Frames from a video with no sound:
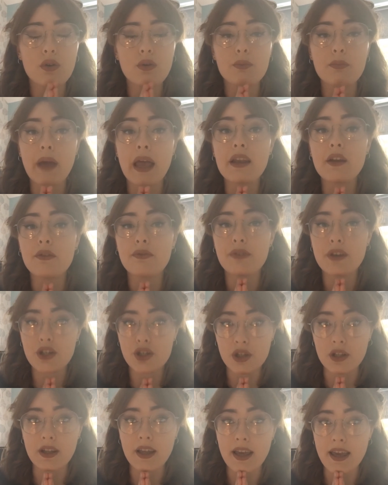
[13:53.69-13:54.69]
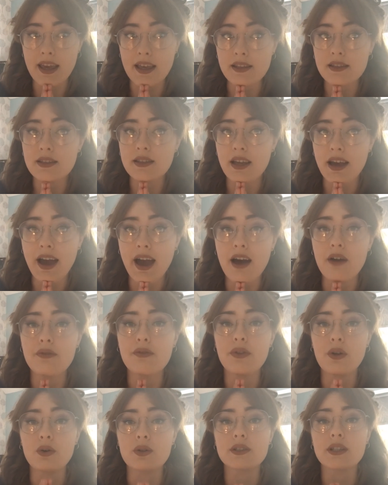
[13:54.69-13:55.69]
beneficial it is to
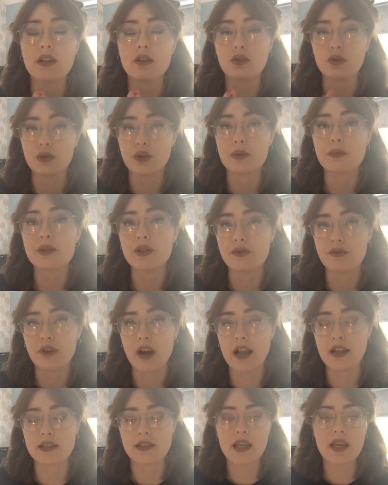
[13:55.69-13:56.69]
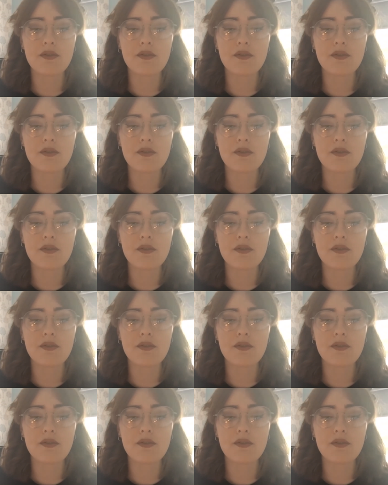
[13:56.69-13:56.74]
have those little groups of friends.